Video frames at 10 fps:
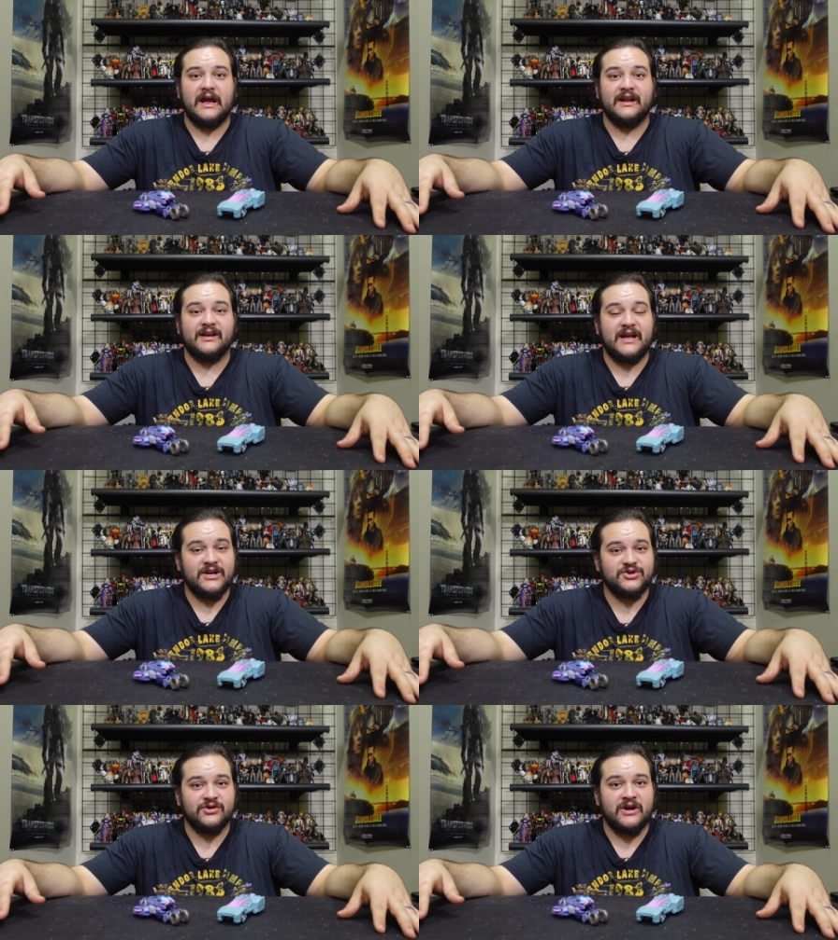And in
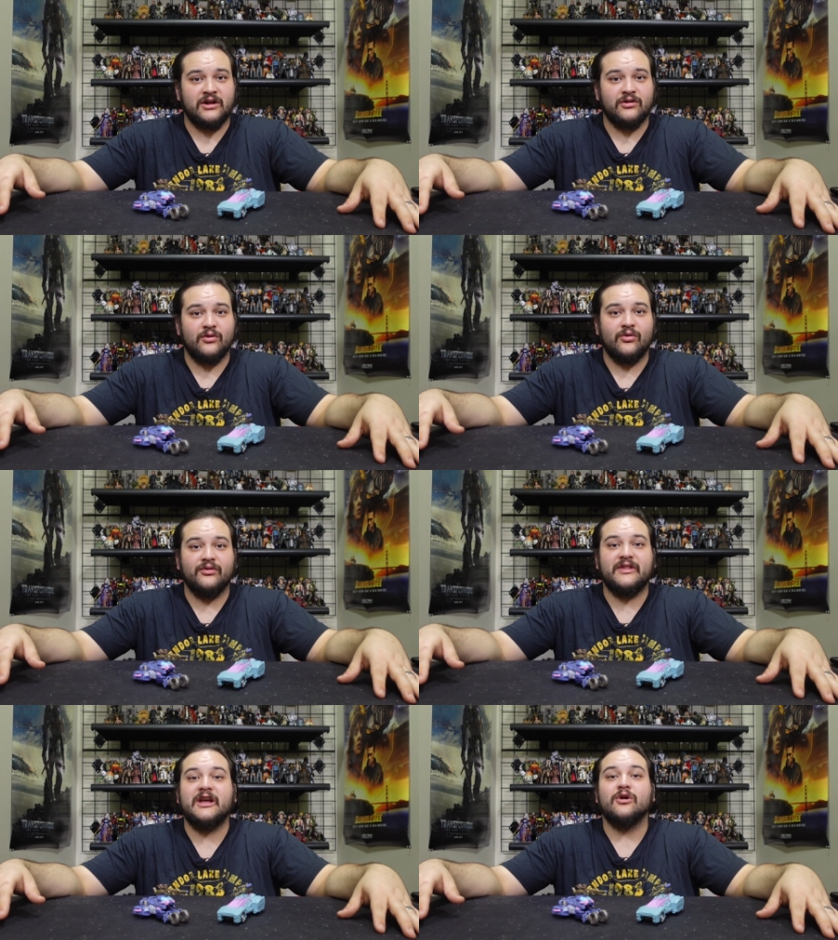case you're not
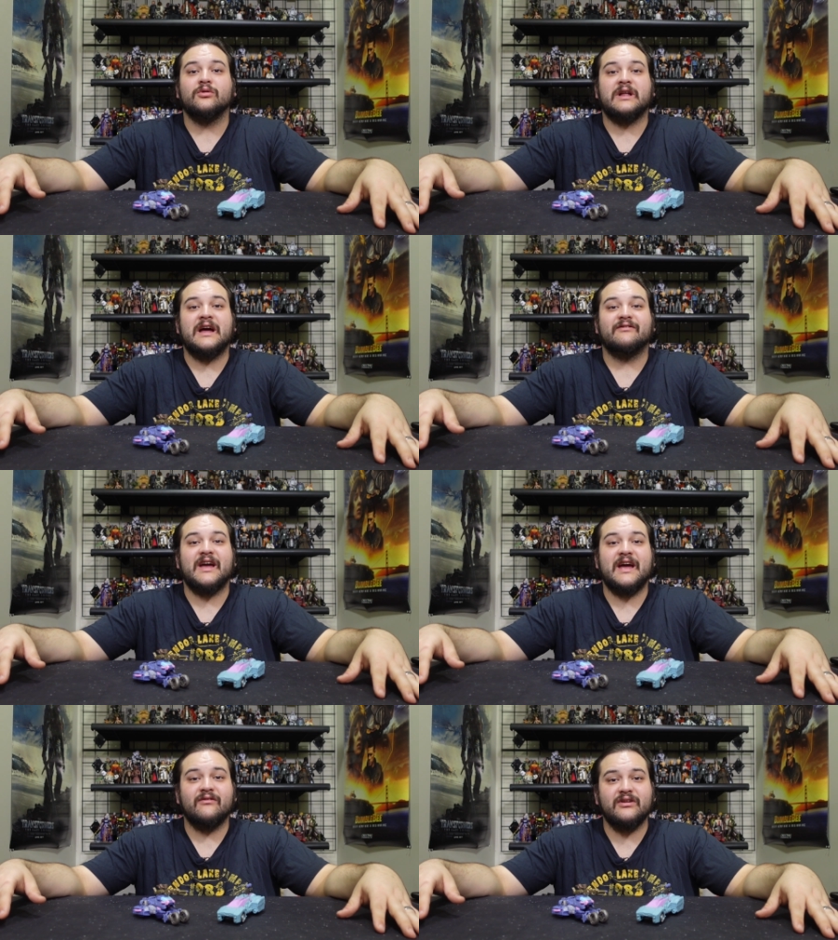local, they go live
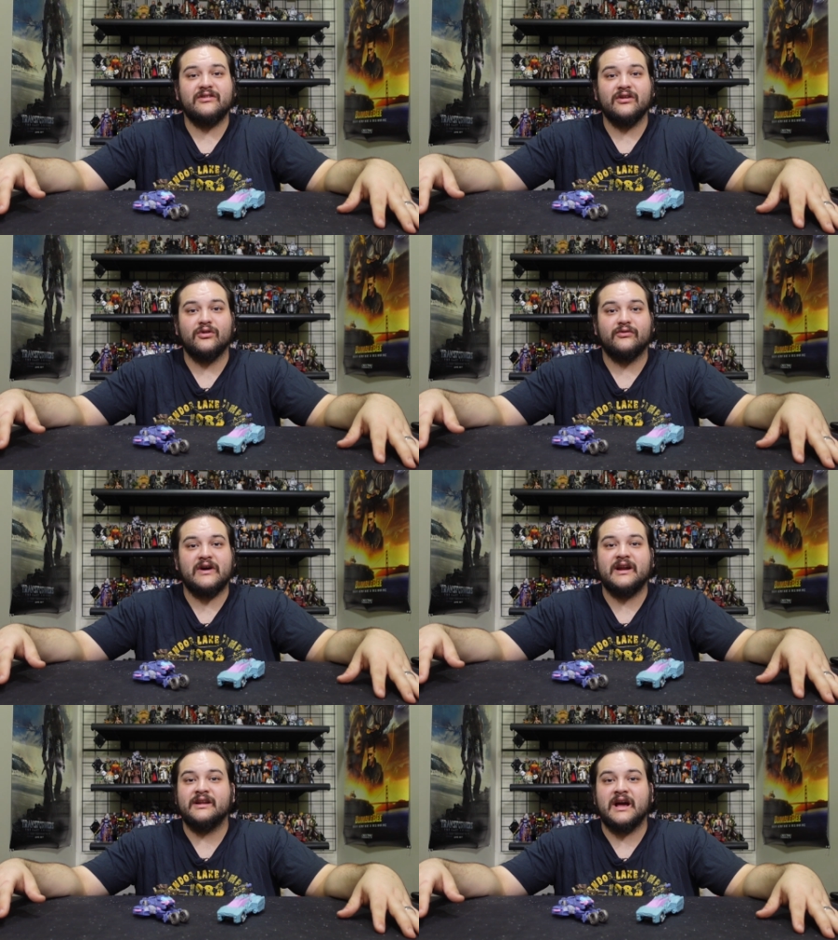every single
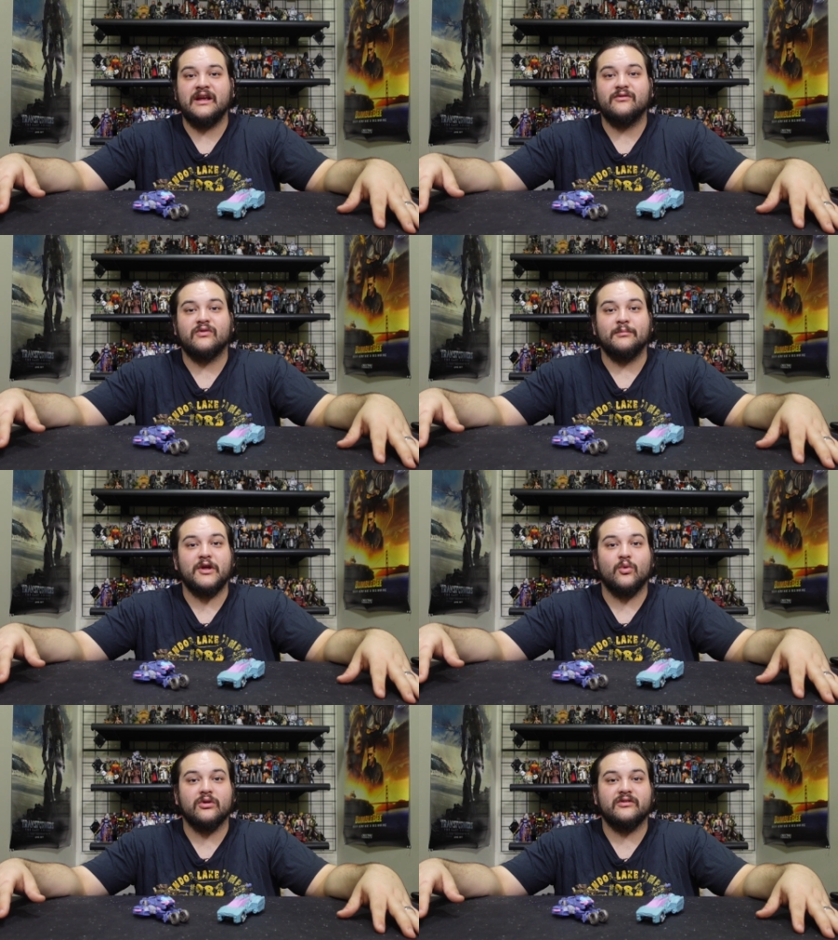Friday night from
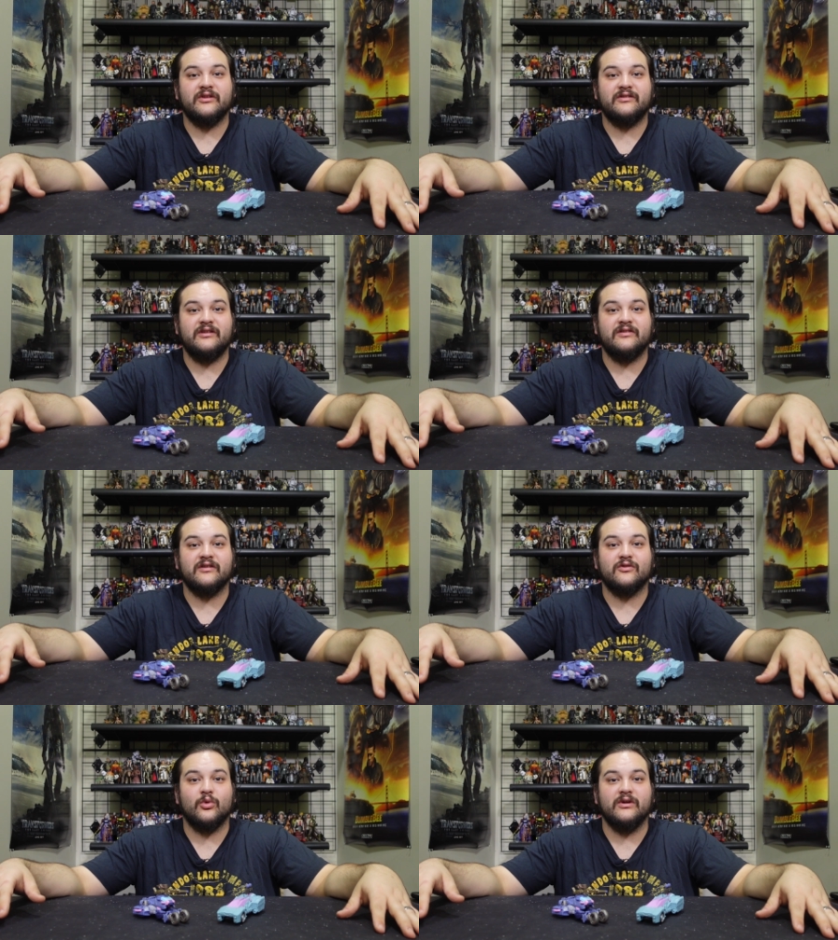the Order
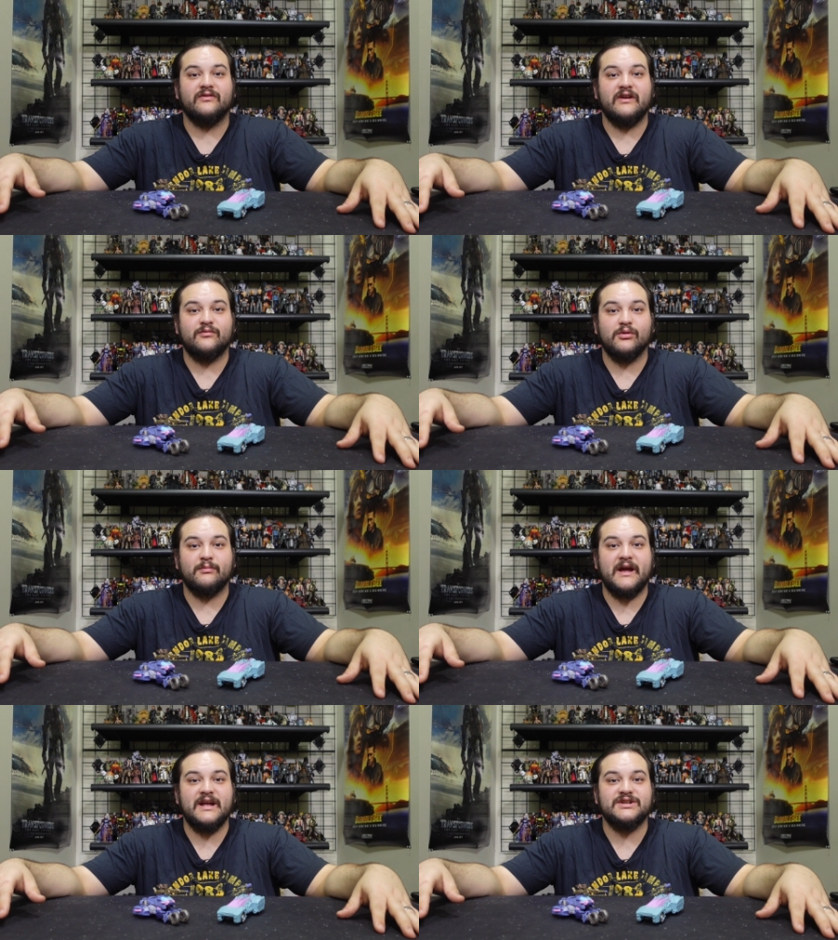66 Toys Facebook
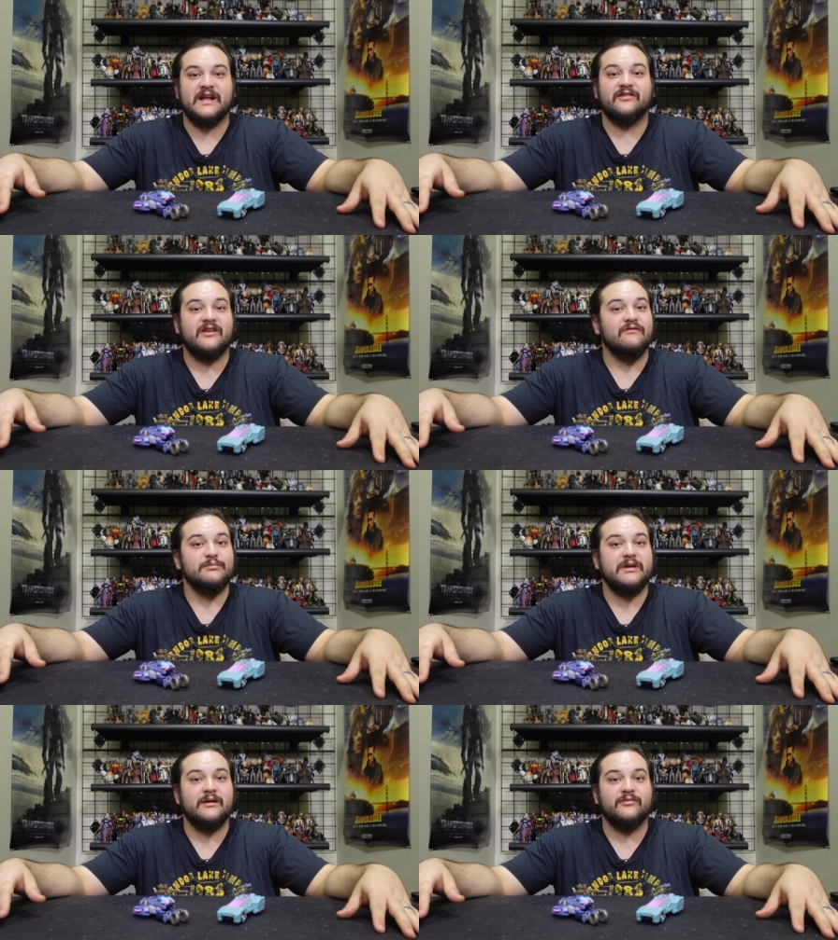page at 7
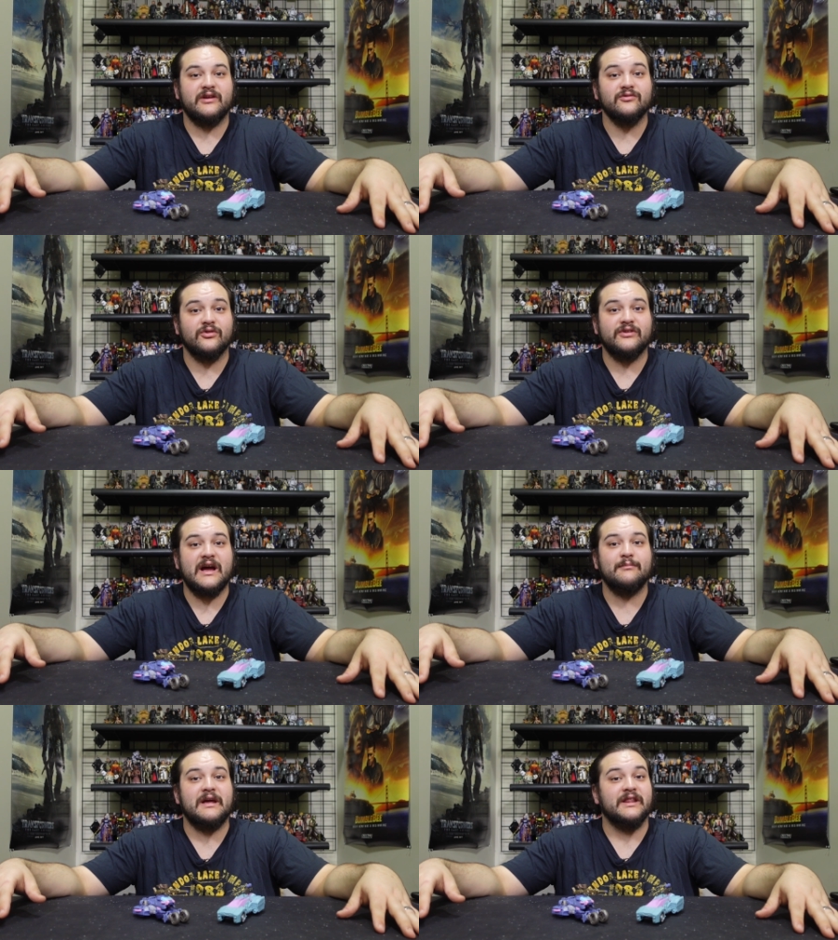p.m. Central
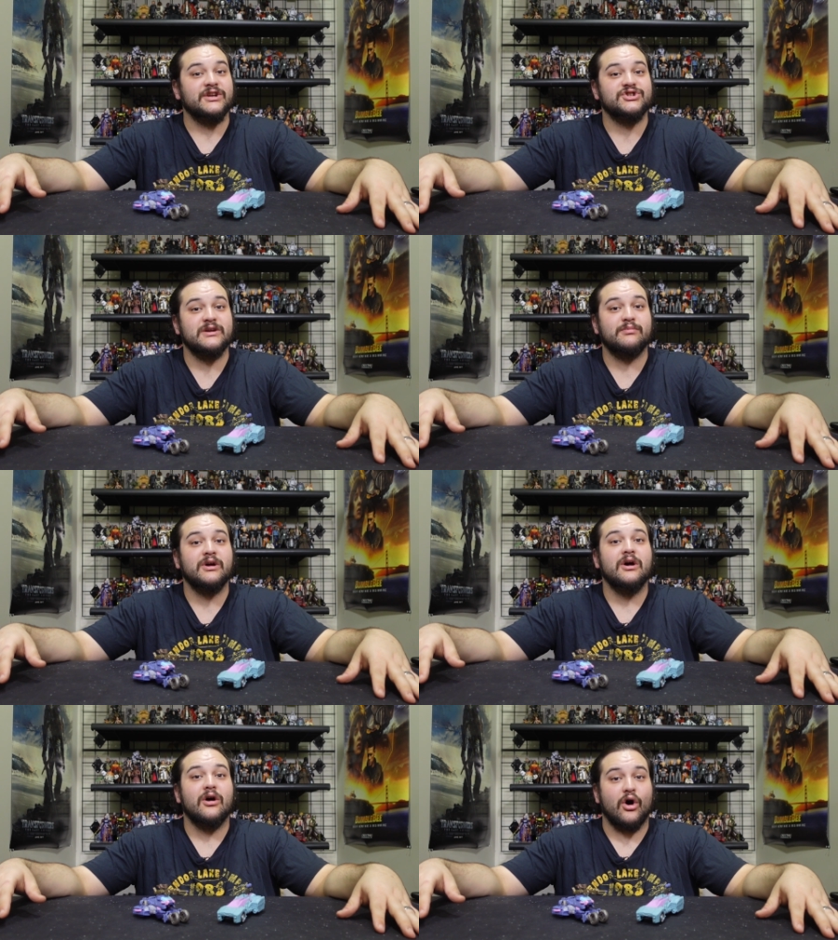Time, and they ship
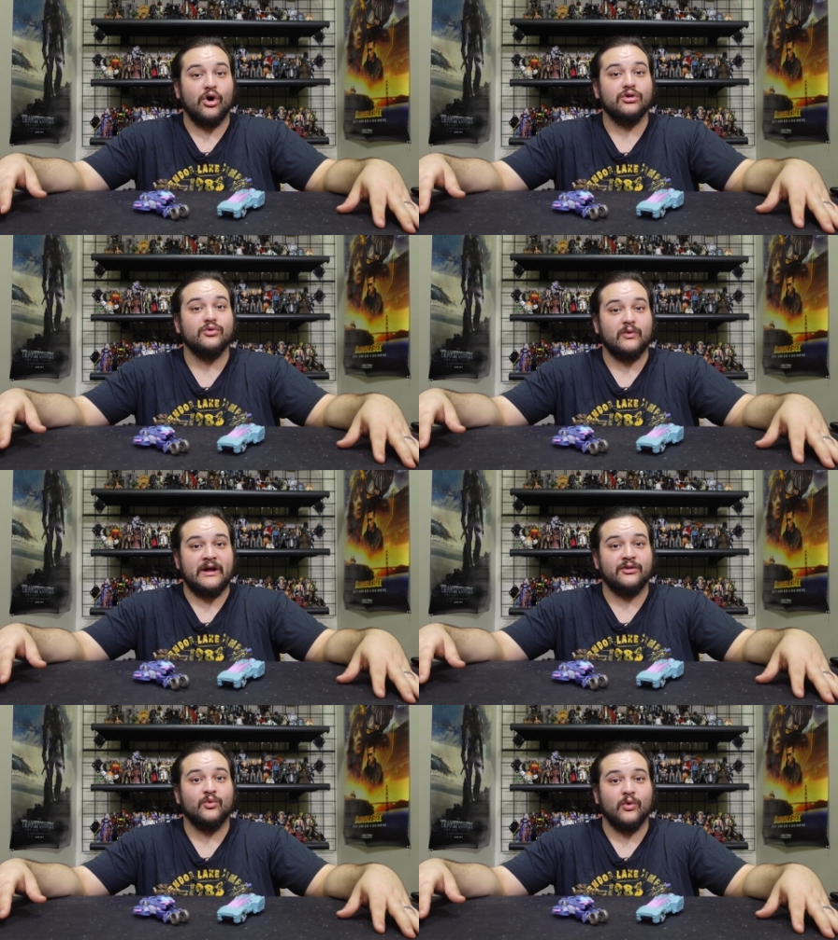all
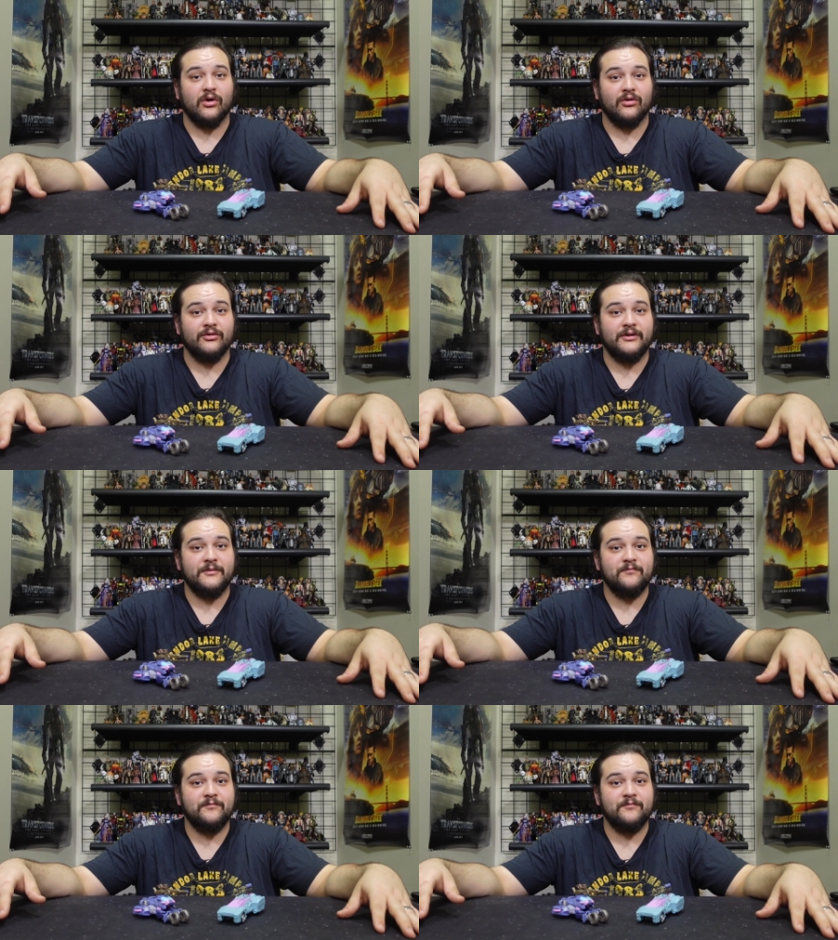around the world.